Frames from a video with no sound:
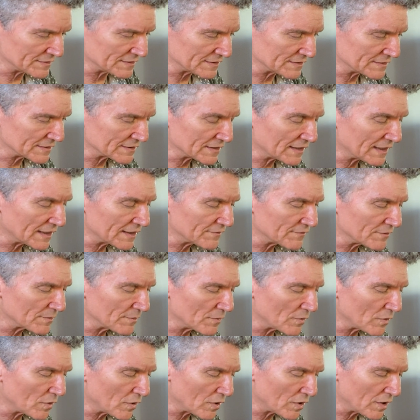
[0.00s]
It's kind of a
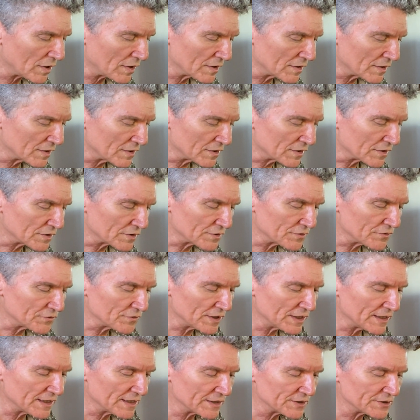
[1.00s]
more
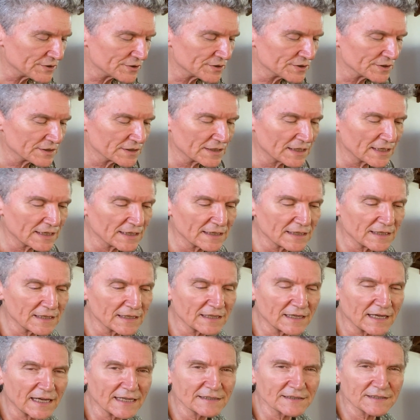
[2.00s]
greenish color,
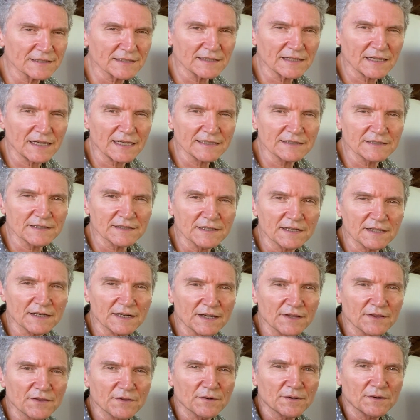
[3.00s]
lighter than I
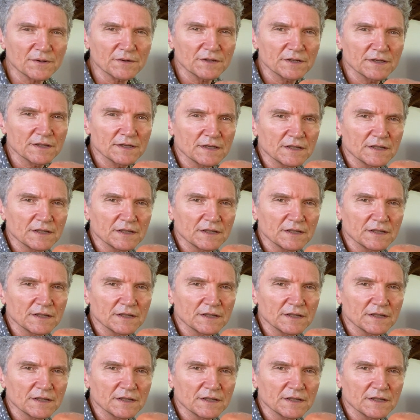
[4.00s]
thought.